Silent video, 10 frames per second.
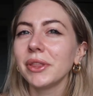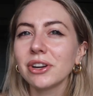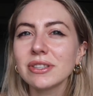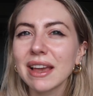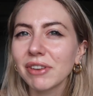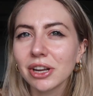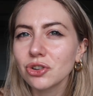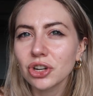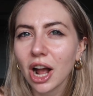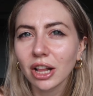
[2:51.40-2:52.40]
but they're
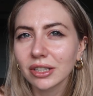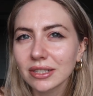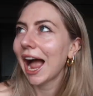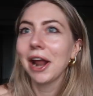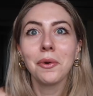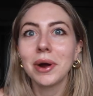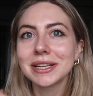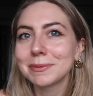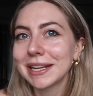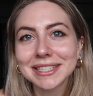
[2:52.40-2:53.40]
$700. I don't want
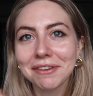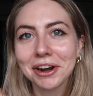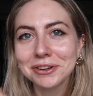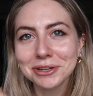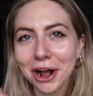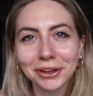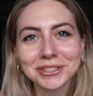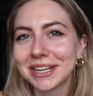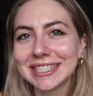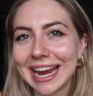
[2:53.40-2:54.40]
to spend
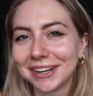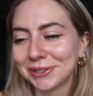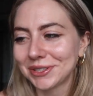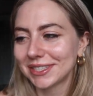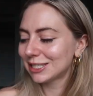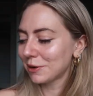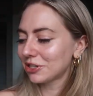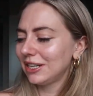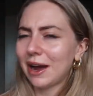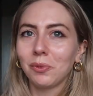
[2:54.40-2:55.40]
$100 on sandals,
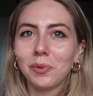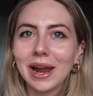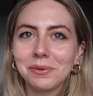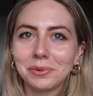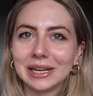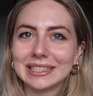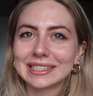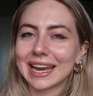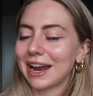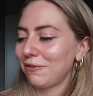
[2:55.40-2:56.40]
especially not white
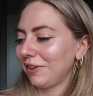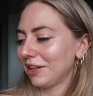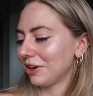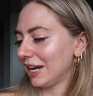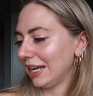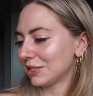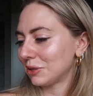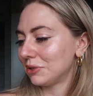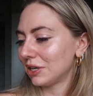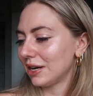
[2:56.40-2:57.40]
ones. Like I feel like they're gonna get
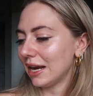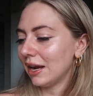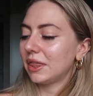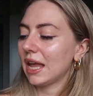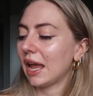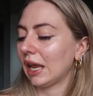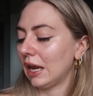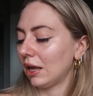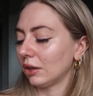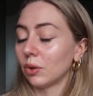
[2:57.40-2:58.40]
so dirty. But
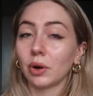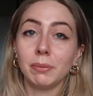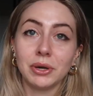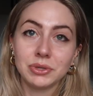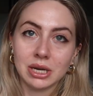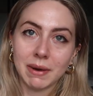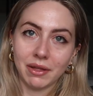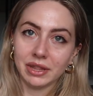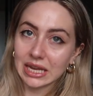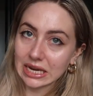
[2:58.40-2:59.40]
then Lauren posted about